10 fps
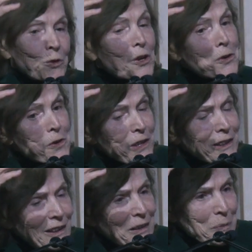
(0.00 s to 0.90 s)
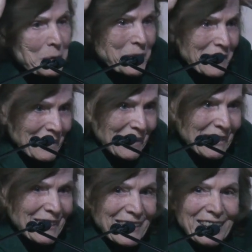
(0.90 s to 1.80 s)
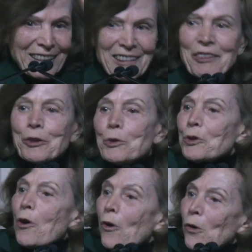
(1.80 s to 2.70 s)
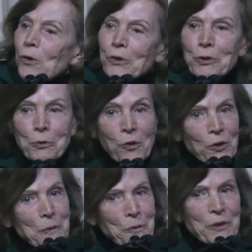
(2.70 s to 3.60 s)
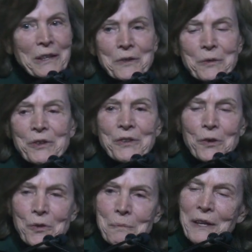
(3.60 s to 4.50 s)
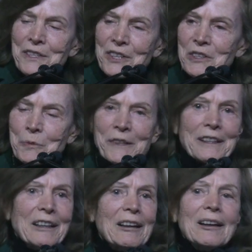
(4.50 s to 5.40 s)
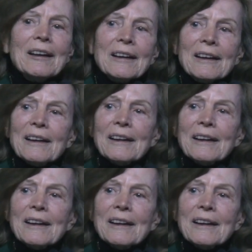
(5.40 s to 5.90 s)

except you were hungry, maybe, or you were cold, or you were warm, or whatever. You know the basics, but